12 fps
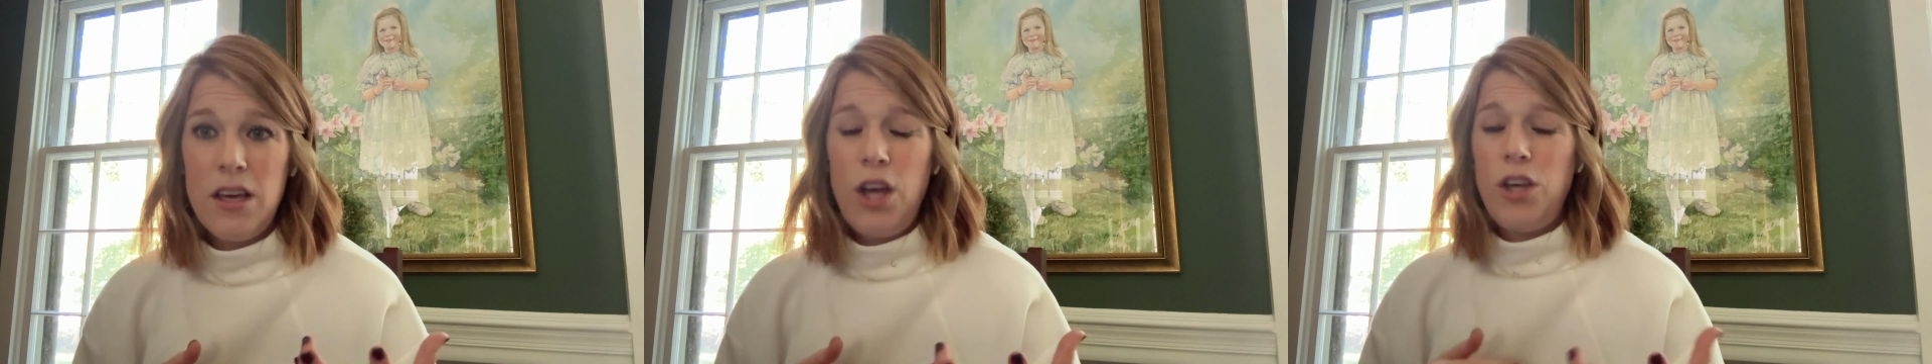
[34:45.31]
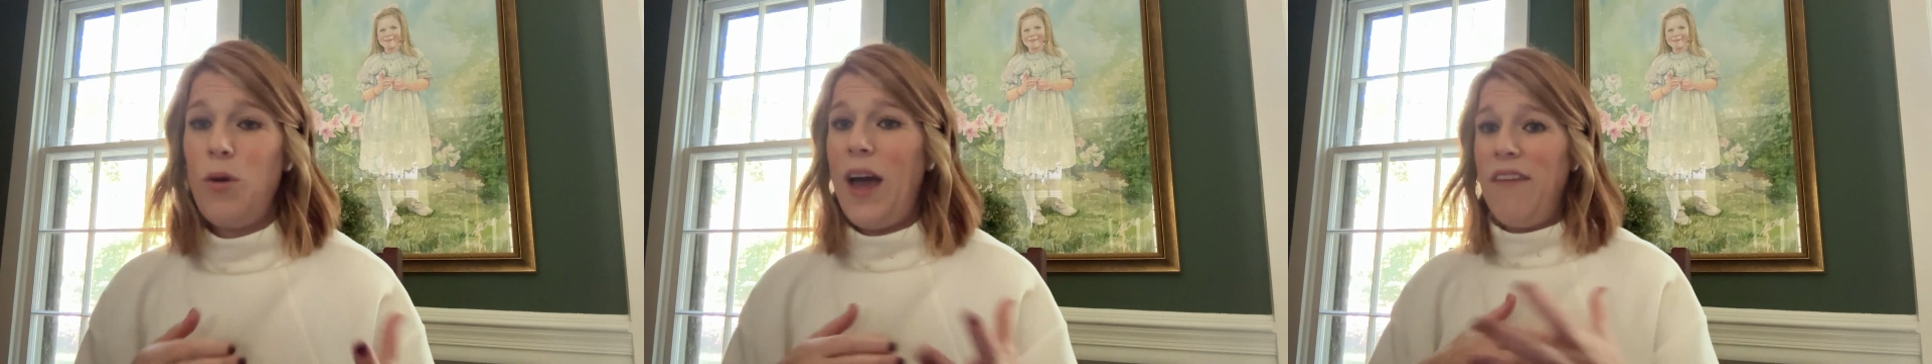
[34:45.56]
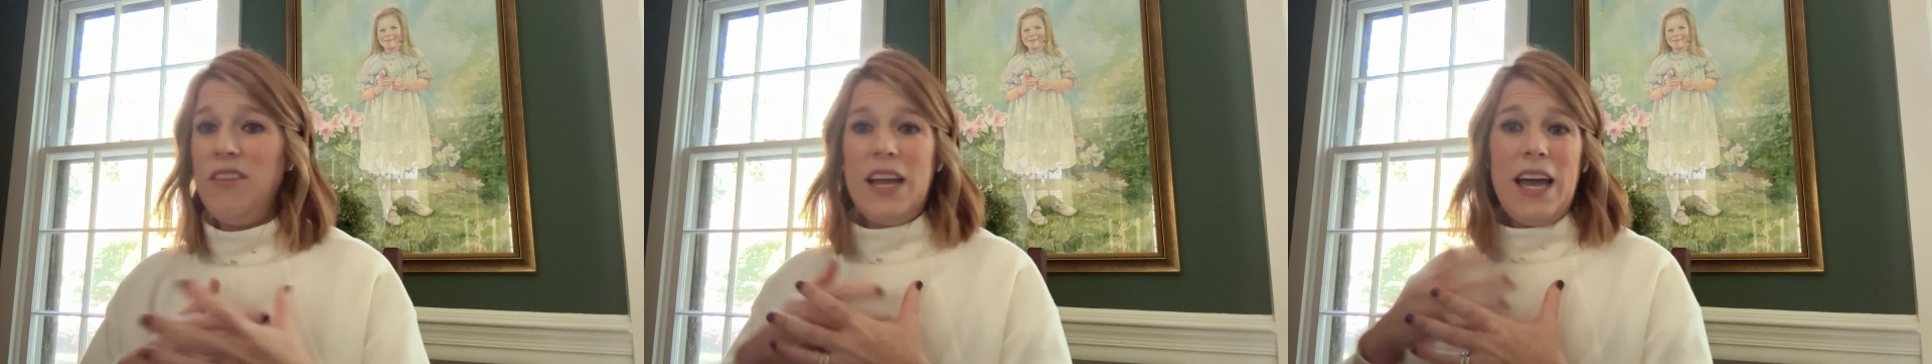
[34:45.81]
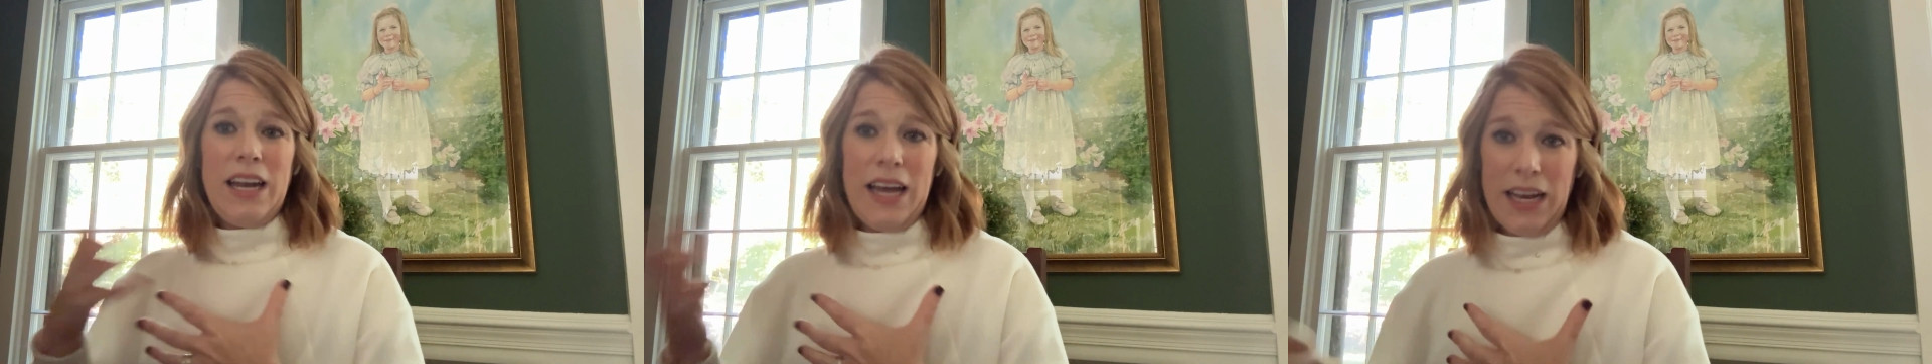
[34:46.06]
You haven't
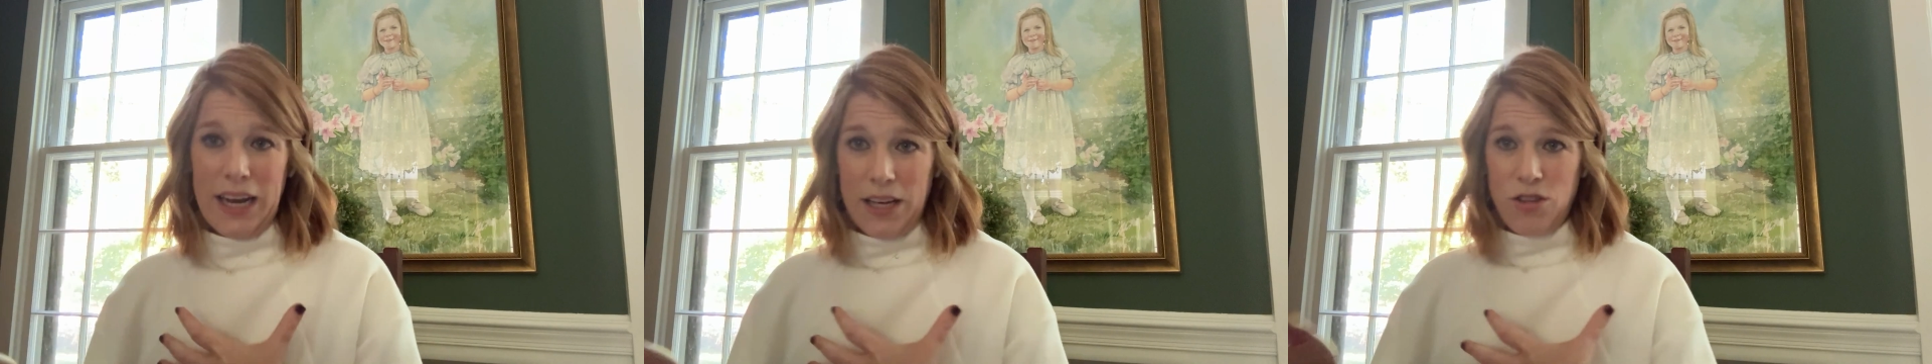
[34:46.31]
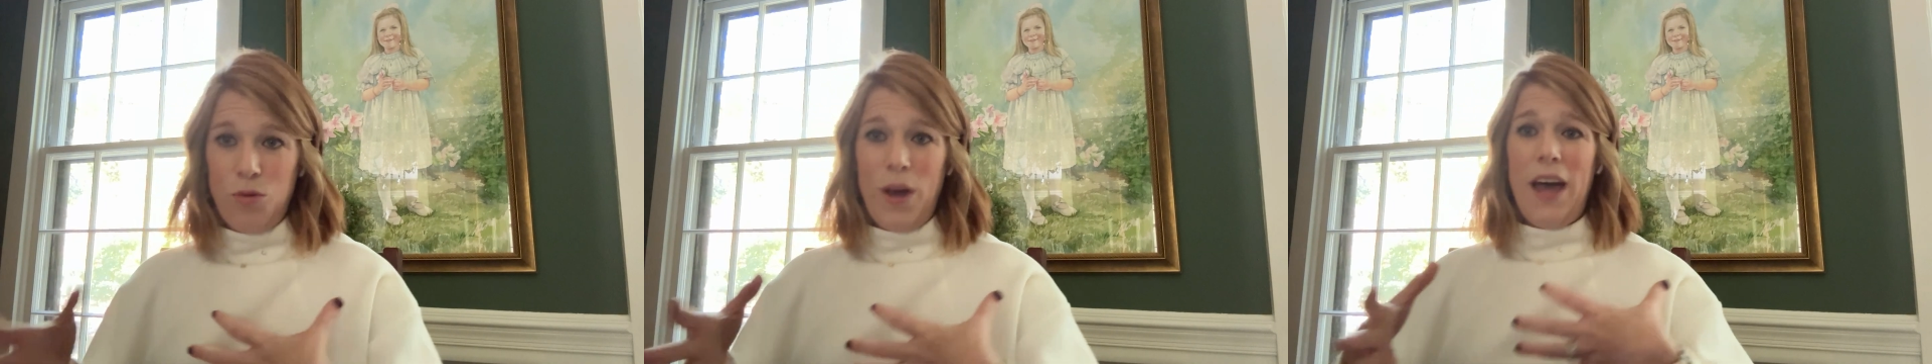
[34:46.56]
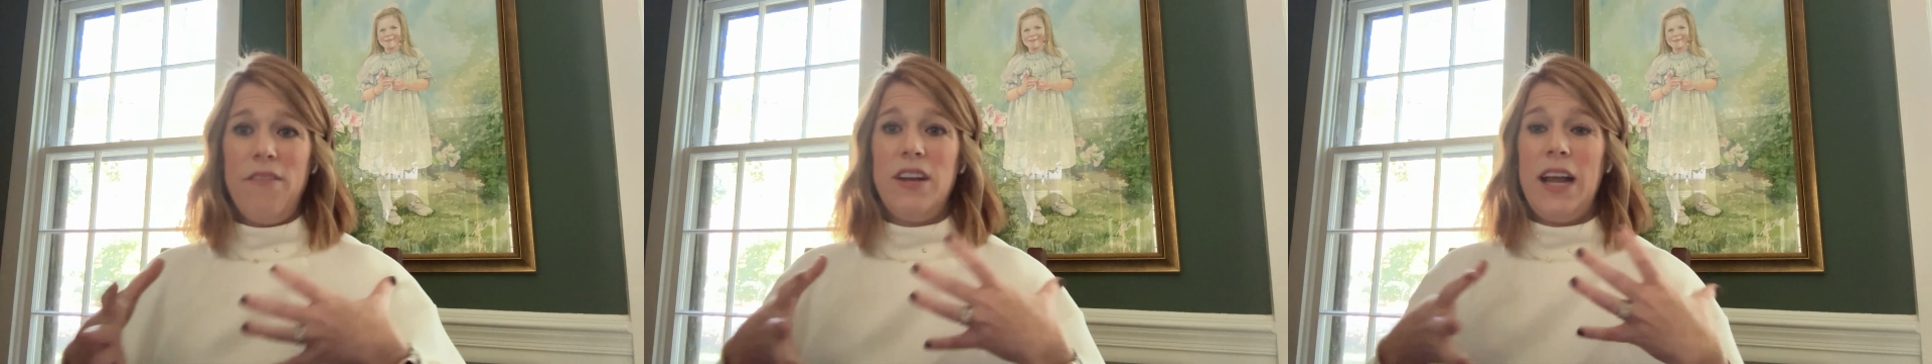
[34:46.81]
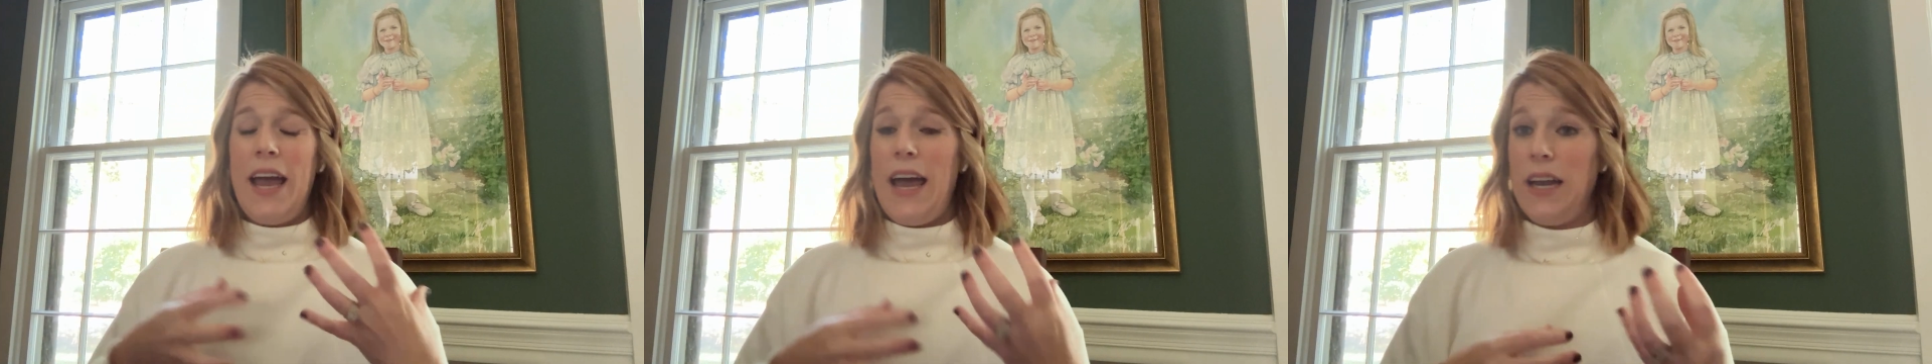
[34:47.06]
had headaches. You haven't
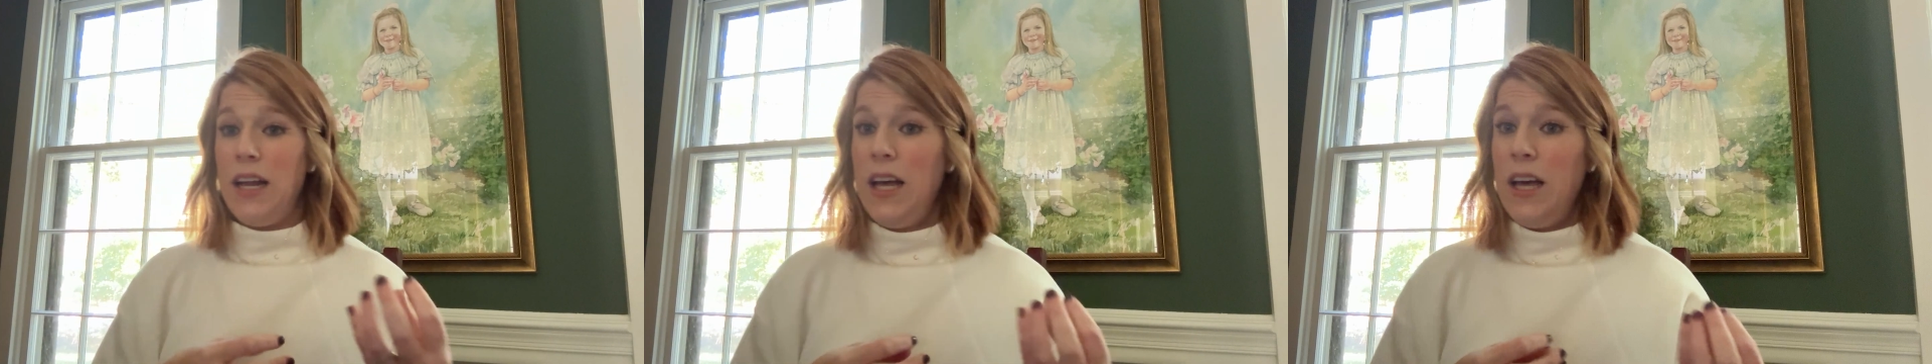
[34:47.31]
had,